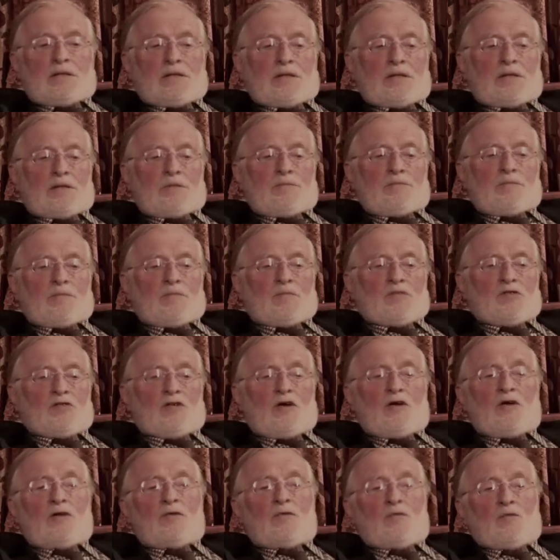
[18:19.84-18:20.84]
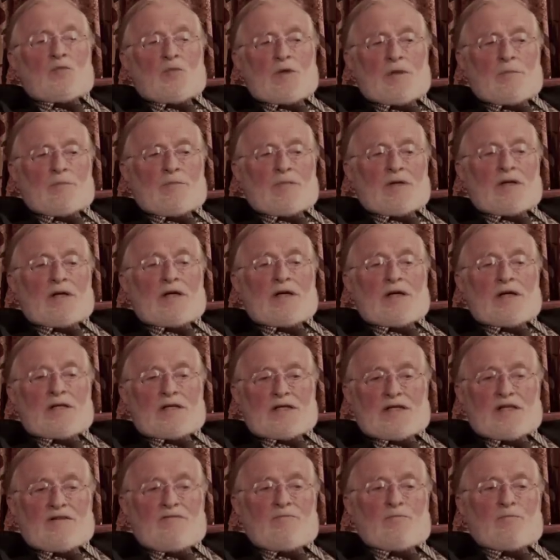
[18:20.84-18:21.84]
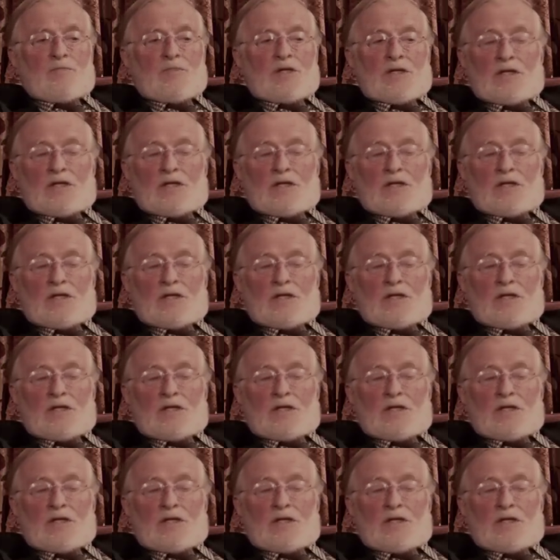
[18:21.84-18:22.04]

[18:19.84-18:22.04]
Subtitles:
John Wimber had given